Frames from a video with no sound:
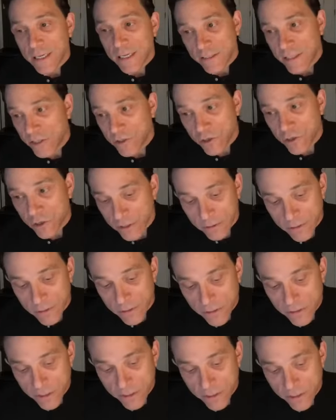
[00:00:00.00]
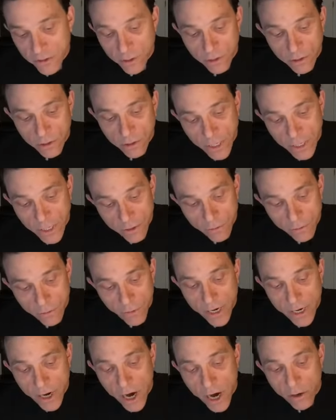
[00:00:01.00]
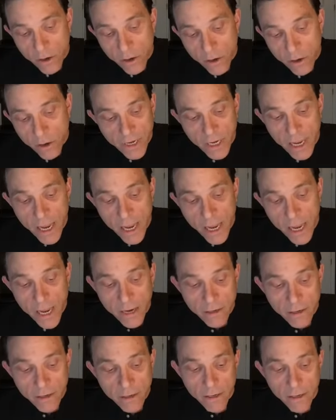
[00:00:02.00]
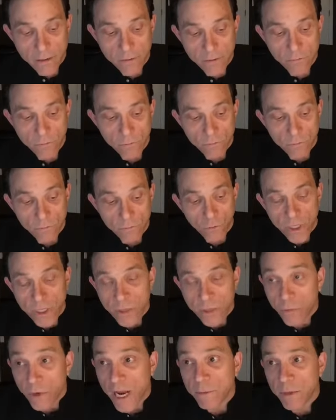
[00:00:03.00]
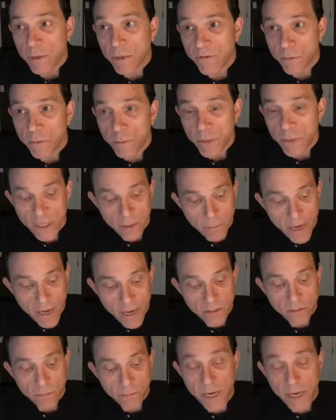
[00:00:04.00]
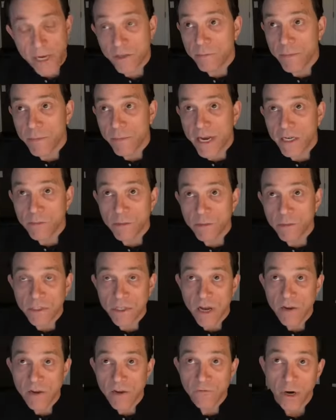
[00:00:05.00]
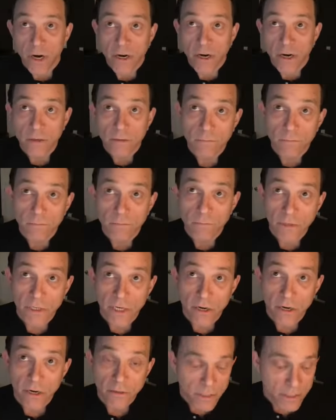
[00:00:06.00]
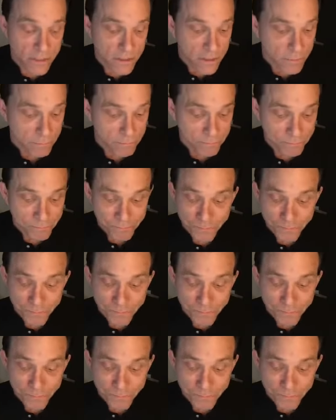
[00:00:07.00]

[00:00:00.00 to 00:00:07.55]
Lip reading: digital radiography, and really what I believe to be the best patient management software in our system.